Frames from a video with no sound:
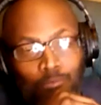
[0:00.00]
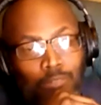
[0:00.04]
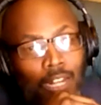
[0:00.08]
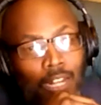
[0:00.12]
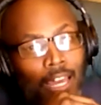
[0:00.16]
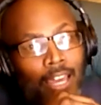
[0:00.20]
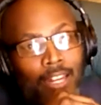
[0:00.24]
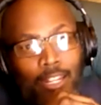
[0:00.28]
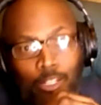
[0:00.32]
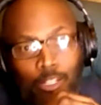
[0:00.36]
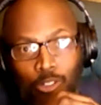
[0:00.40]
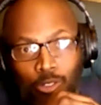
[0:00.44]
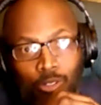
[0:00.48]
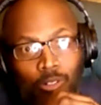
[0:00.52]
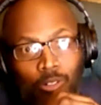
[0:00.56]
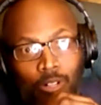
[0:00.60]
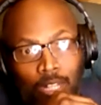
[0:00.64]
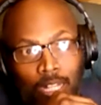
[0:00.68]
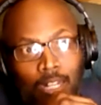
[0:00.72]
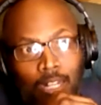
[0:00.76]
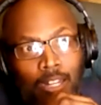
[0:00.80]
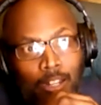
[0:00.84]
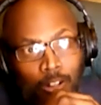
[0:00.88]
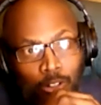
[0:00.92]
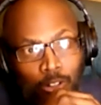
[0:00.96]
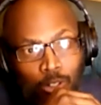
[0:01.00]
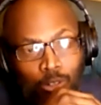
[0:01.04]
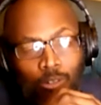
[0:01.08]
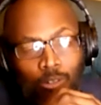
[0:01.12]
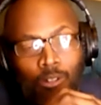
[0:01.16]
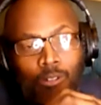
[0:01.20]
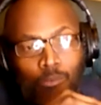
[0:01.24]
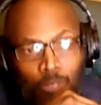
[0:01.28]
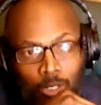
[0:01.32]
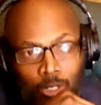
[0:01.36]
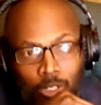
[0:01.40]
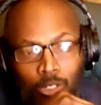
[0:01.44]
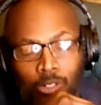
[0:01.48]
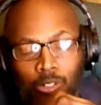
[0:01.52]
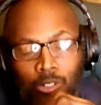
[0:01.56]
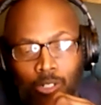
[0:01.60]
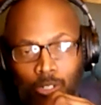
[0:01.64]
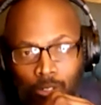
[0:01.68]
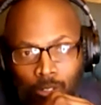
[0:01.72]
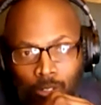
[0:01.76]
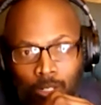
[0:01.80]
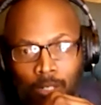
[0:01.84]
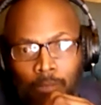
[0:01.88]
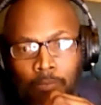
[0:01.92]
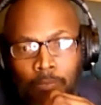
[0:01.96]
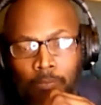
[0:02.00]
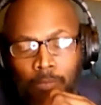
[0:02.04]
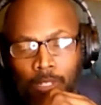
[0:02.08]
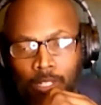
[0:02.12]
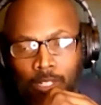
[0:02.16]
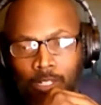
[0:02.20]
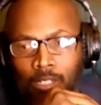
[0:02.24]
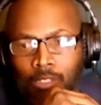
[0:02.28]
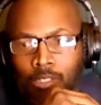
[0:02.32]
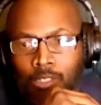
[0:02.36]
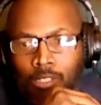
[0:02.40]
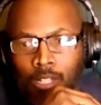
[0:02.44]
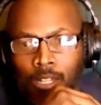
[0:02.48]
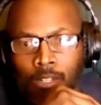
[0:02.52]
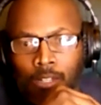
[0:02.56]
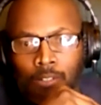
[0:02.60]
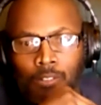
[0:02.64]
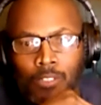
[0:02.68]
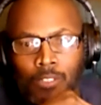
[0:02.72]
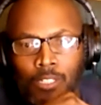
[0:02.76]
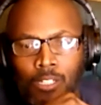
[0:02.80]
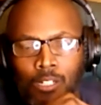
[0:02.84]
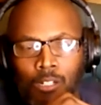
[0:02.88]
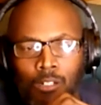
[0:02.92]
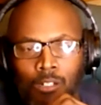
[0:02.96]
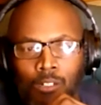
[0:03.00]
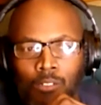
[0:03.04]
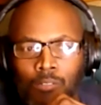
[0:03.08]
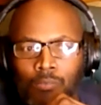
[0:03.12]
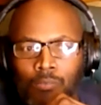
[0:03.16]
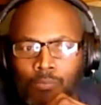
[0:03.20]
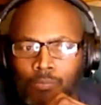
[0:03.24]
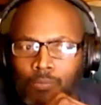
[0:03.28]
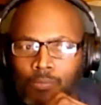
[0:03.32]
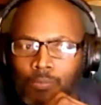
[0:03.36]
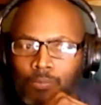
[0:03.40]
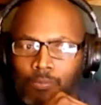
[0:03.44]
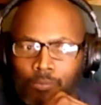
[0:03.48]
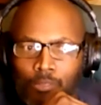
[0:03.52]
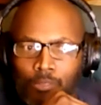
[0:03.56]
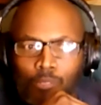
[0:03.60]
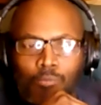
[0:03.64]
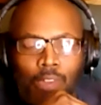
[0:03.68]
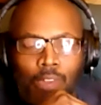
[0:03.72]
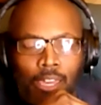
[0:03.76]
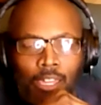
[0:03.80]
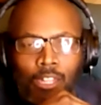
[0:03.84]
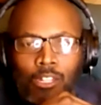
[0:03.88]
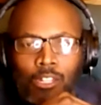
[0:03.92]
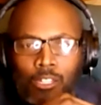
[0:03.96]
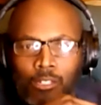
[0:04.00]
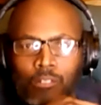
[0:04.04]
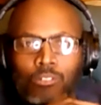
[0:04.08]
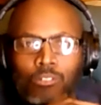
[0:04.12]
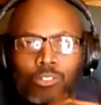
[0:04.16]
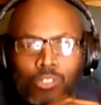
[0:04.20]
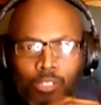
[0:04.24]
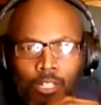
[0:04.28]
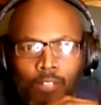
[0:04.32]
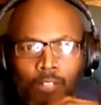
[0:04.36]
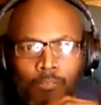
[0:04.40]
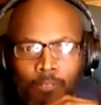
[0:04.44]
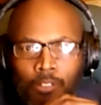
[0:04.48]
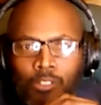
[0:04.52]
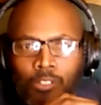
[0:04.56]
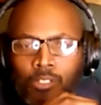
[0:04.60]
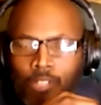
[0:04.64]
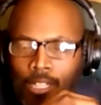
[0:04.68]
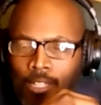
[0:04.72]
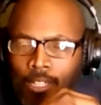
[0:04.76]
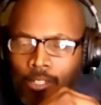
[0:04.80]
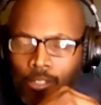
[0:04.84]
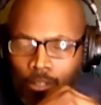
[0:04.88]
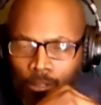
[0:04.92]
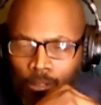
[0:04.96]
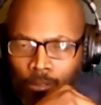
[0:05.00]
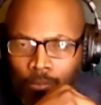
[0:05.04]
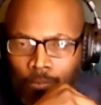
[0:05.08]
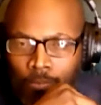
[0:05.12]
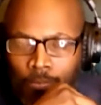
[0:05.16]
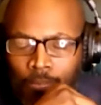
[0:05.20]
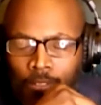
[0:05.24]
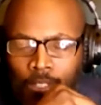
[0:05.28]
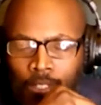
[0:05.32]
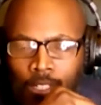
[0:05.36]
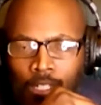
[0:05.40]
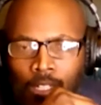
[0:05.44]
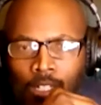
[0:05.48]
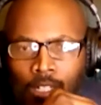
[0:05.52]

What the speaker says: know. And I'm glad that you're in there doing what you're doing because, you know, you're making a huge difference. Thank you.